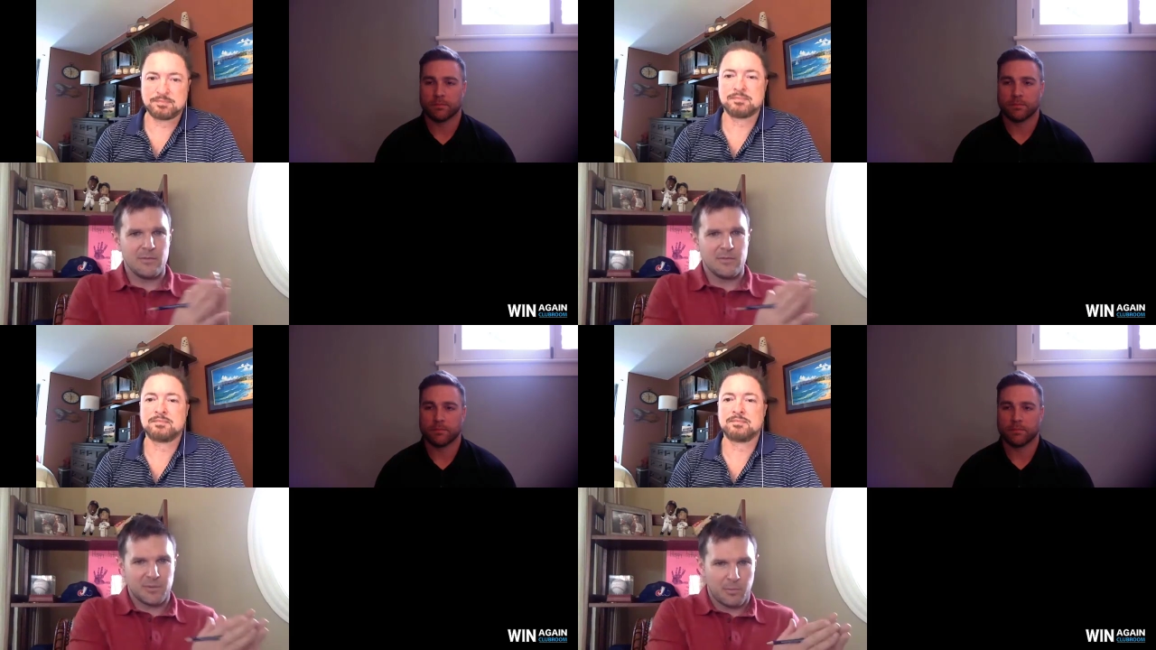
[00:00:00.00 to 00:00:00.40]

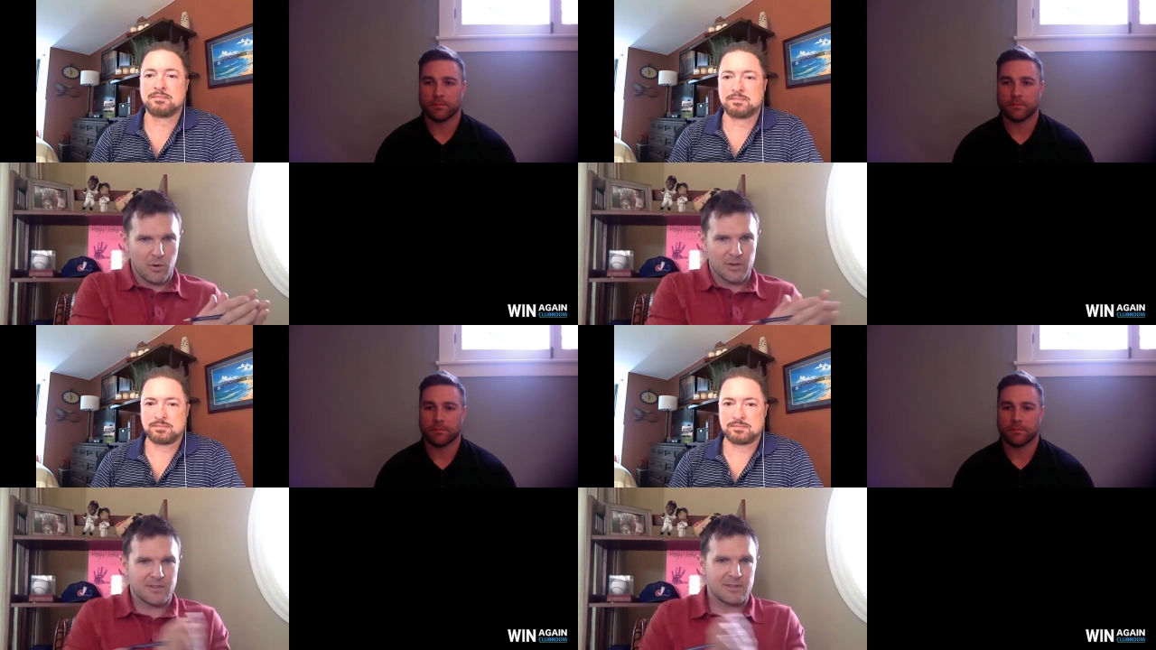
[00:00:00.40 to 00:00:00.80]

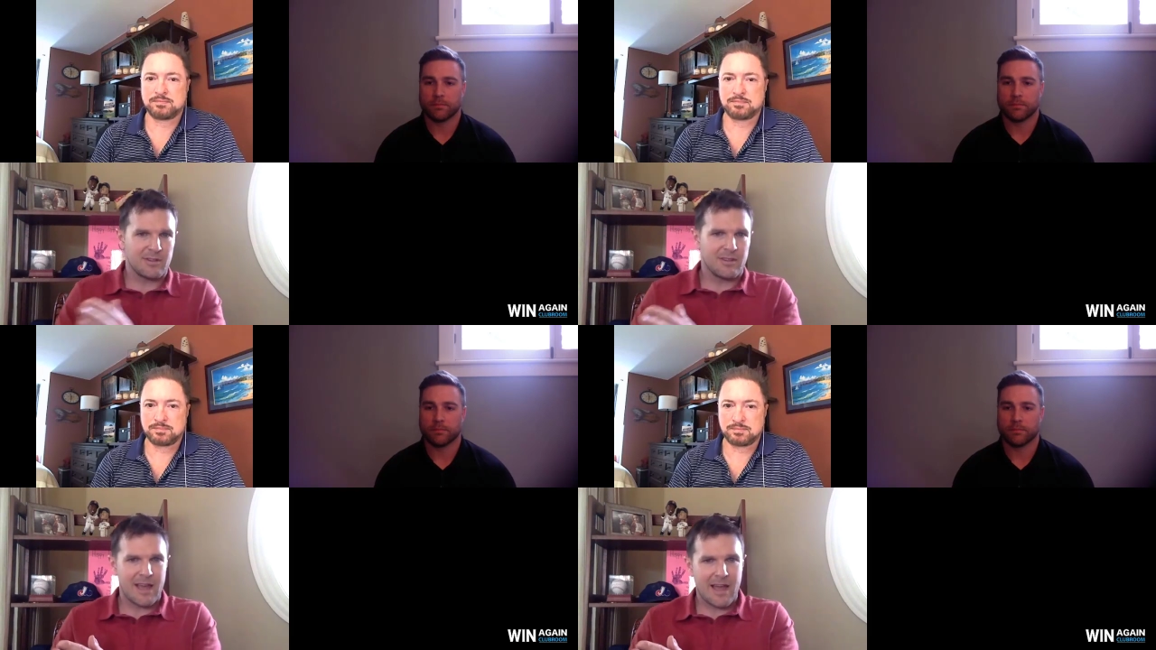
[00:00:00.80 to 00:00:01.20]
Speaker 1: sports
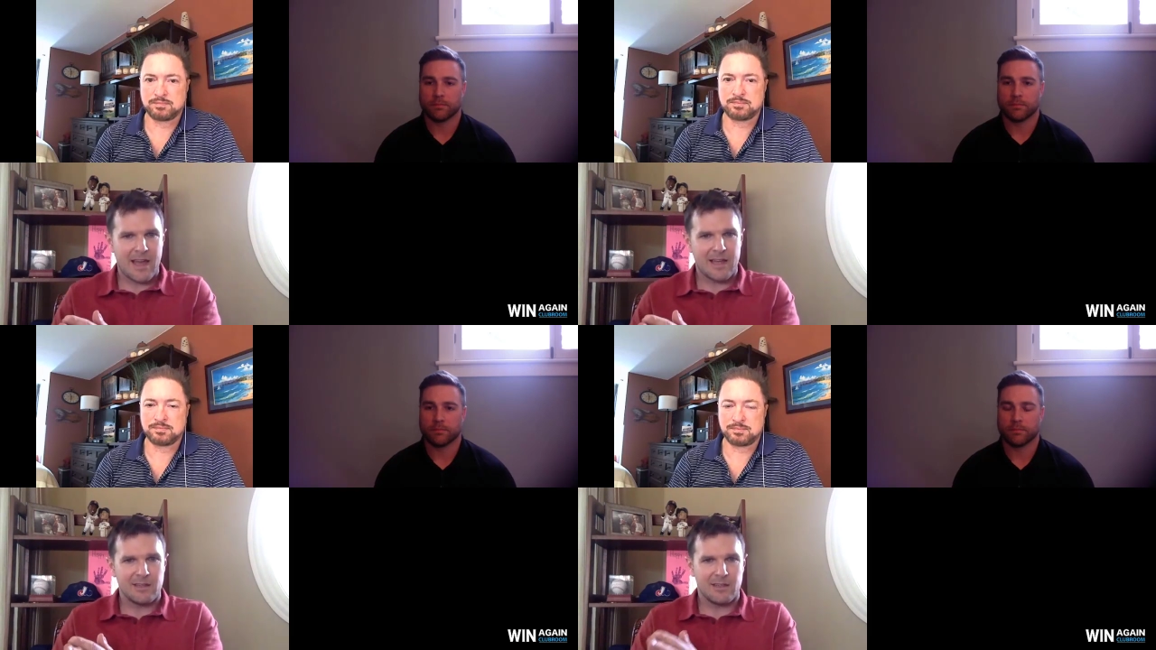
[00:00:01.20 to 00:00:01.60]
to
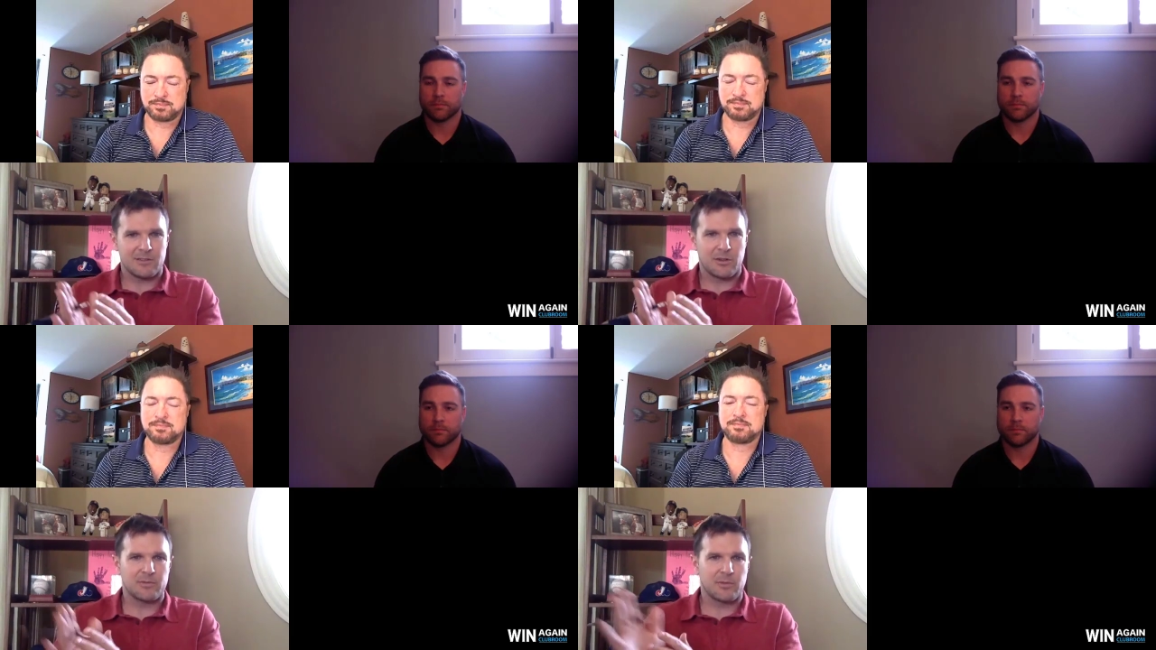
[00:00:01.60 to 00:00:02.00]
that
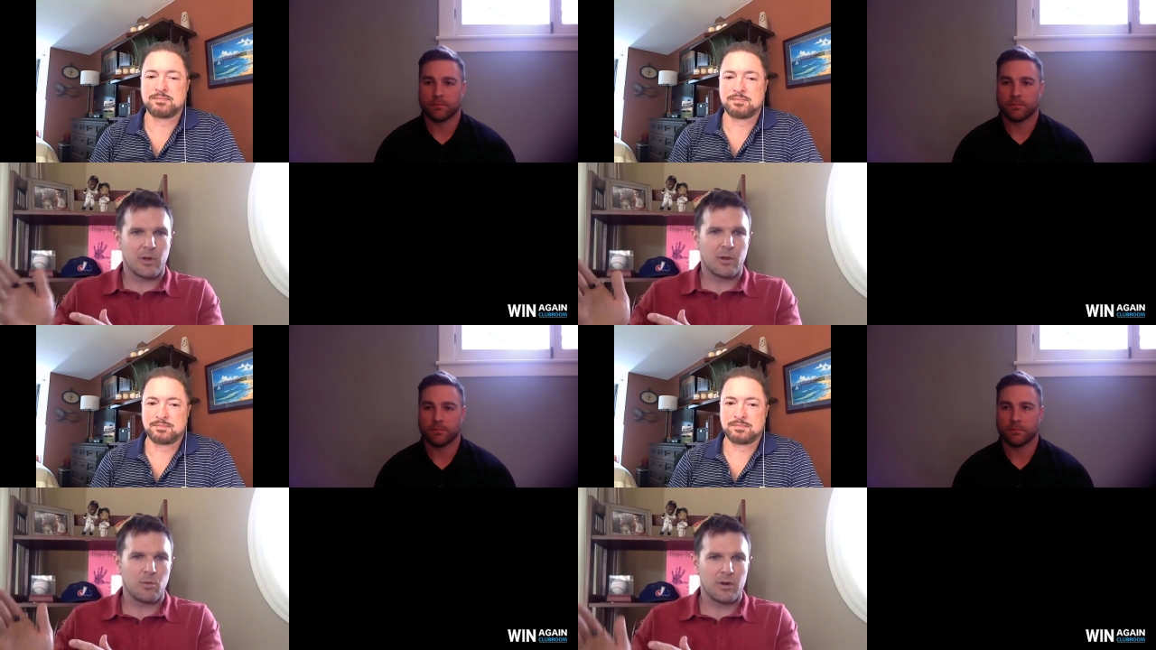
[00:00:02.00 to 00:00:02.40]
in terms of
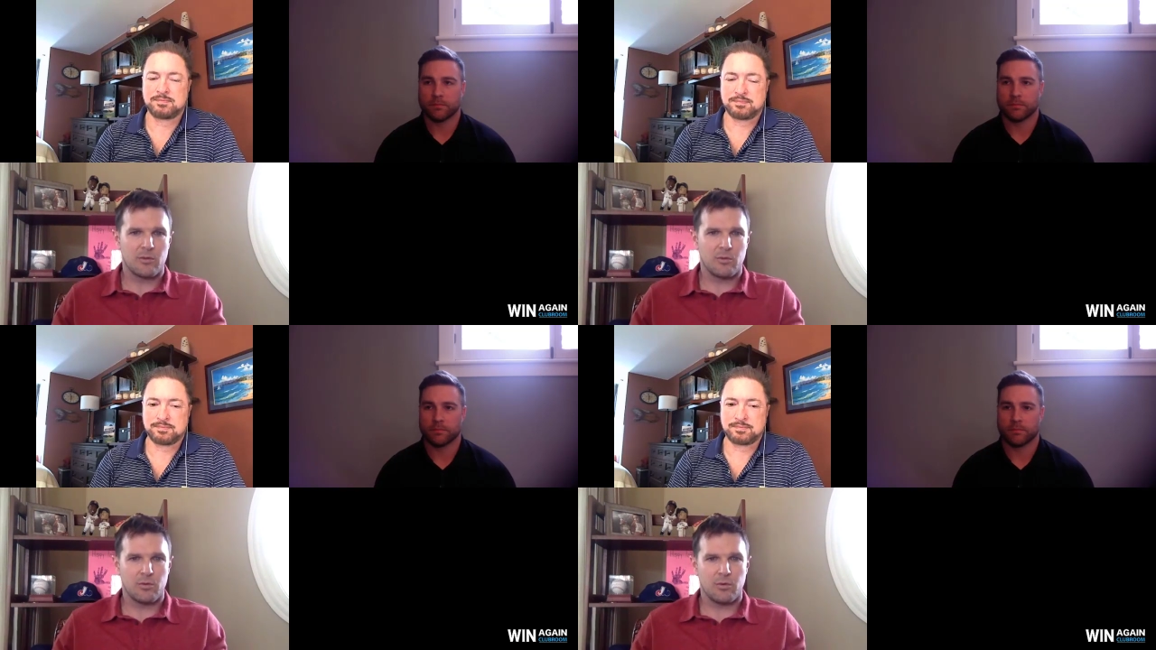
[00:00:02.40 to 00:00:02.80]
like
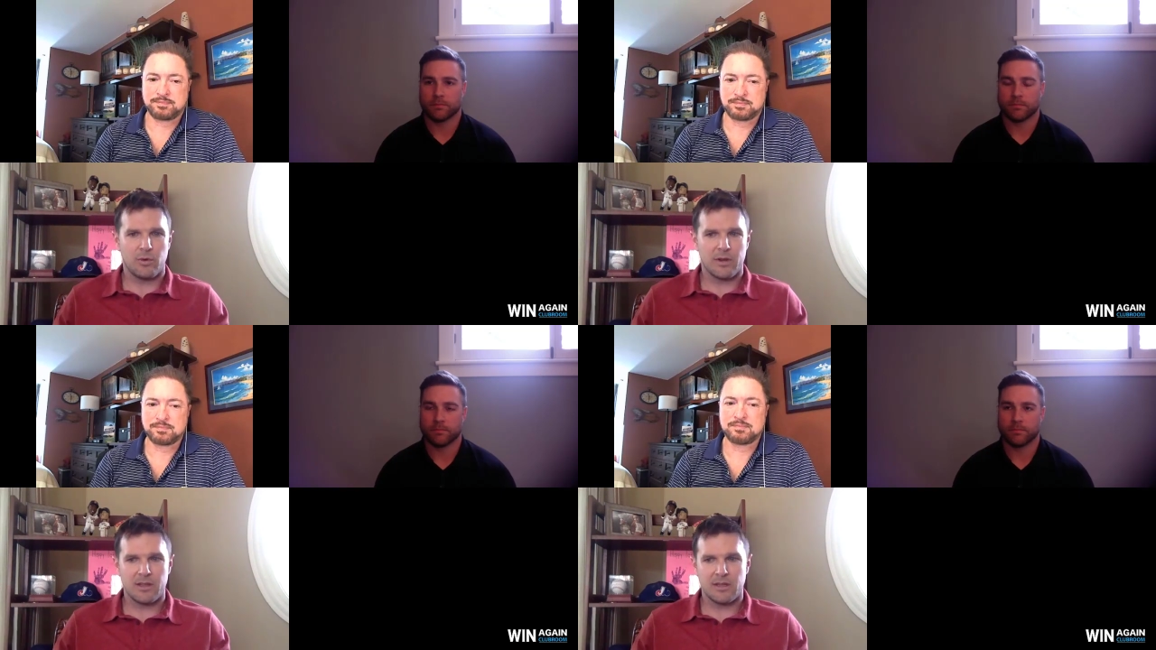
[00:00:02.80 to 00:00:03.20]

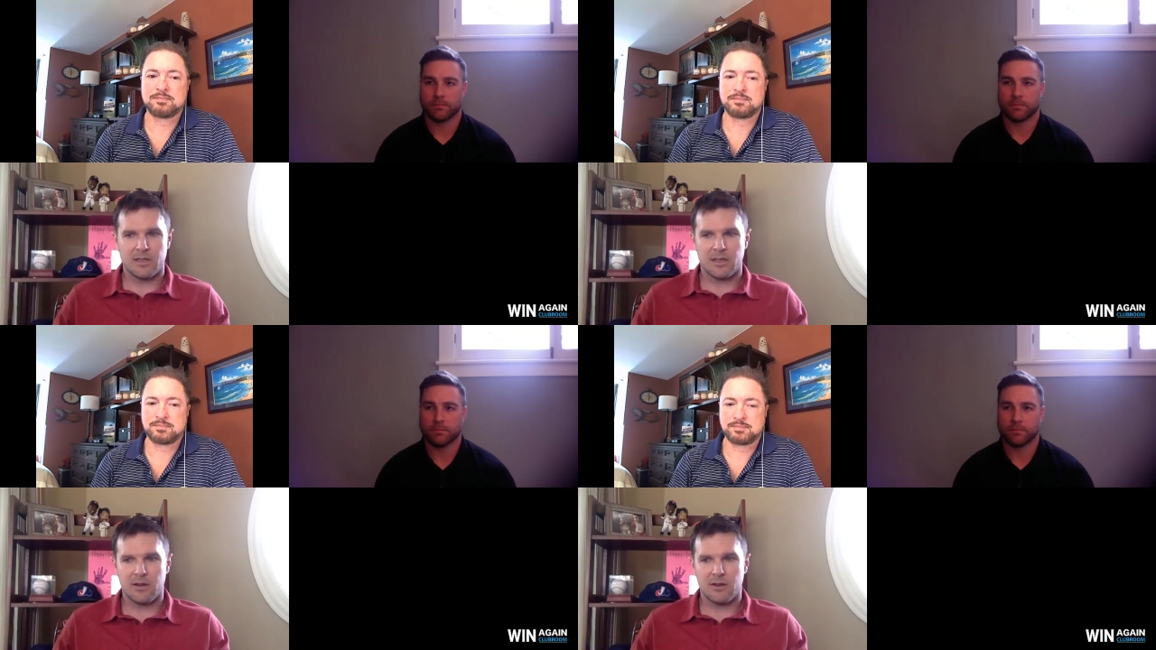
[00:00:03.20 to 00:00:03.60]
where they
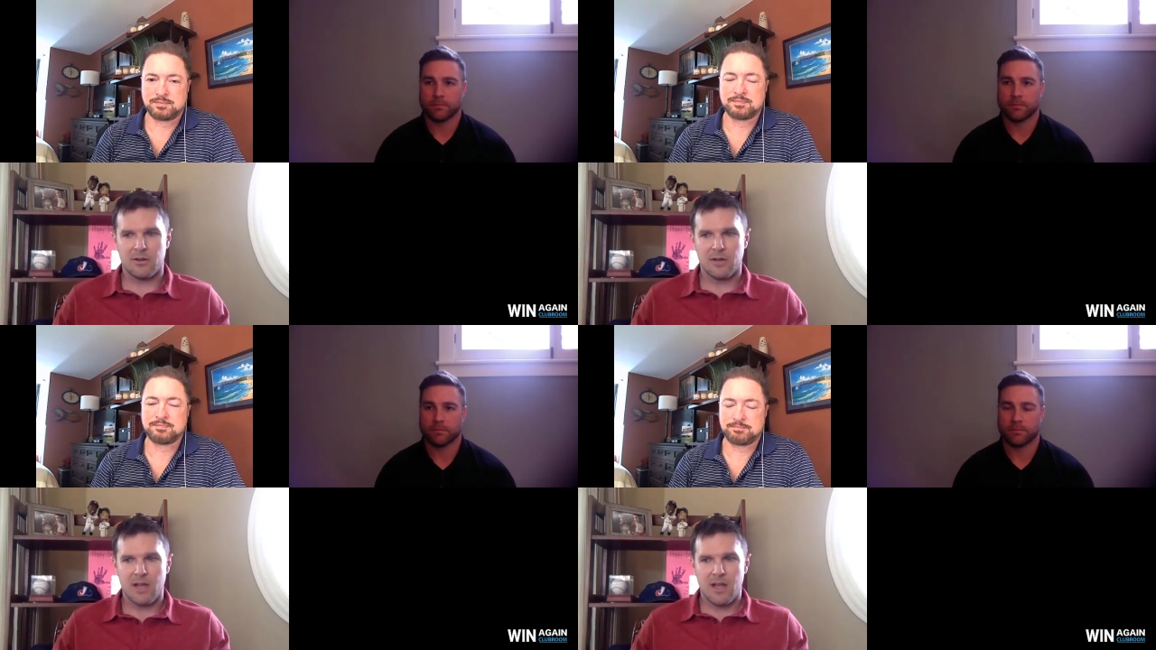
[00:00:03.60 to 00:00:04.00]
need to
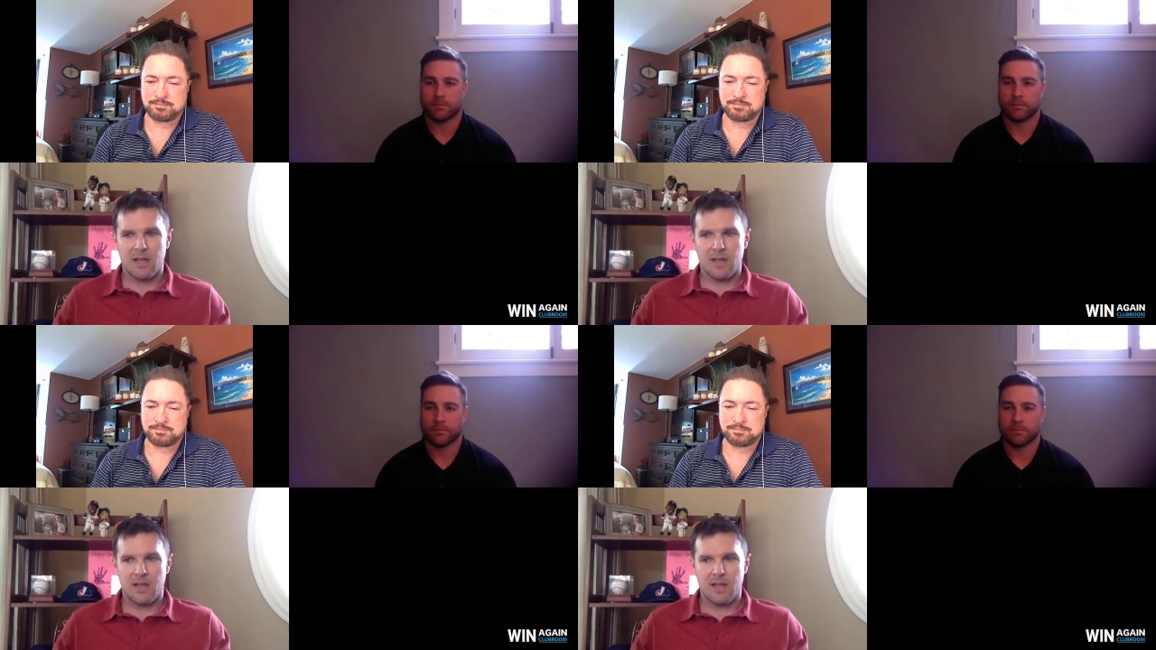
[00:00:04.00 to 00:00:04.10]
go,